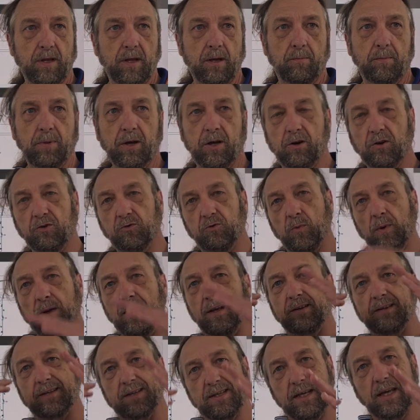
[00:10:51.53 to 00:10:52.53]
because when they
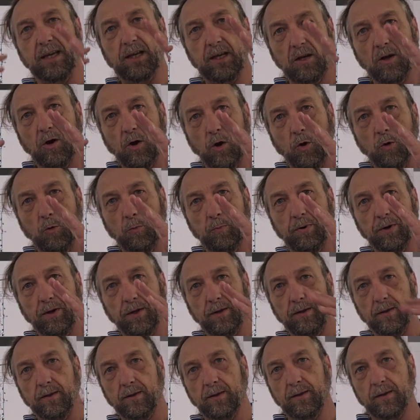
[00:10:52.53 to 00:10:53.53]
see it
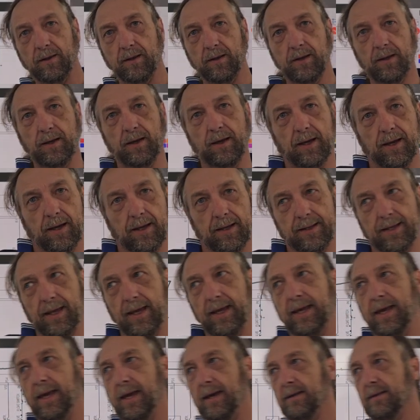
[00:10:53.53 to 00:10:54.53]
open, they
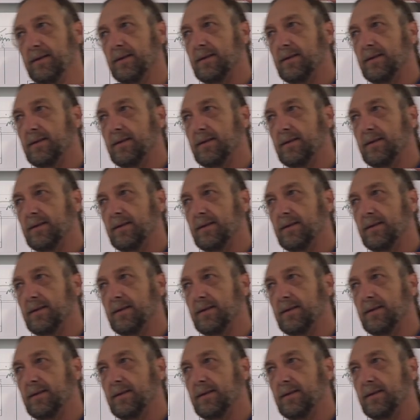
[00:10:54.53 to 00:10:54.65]
can't